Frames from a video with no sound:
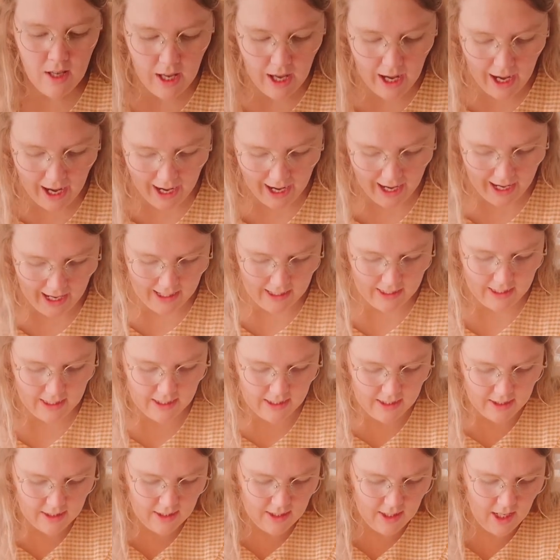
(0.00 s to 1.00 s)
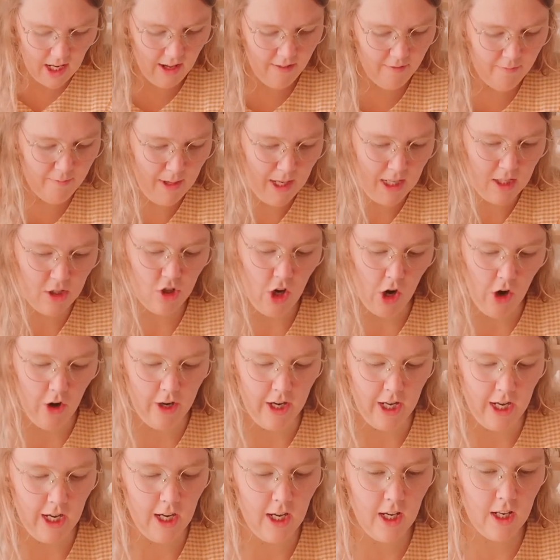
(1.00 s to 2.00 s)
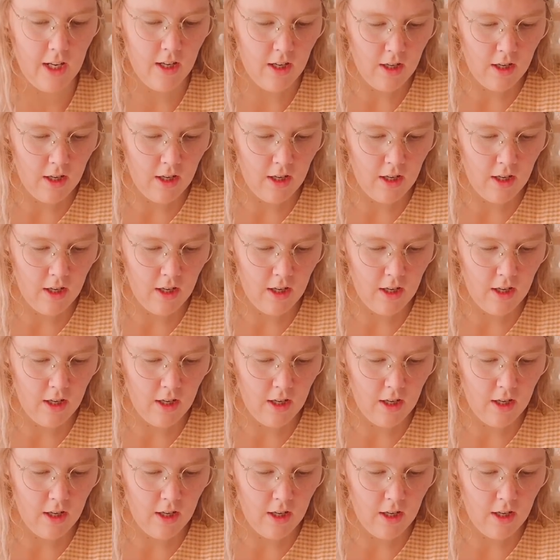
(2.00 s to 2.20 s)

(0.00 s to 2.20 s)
and it doesn't have much on it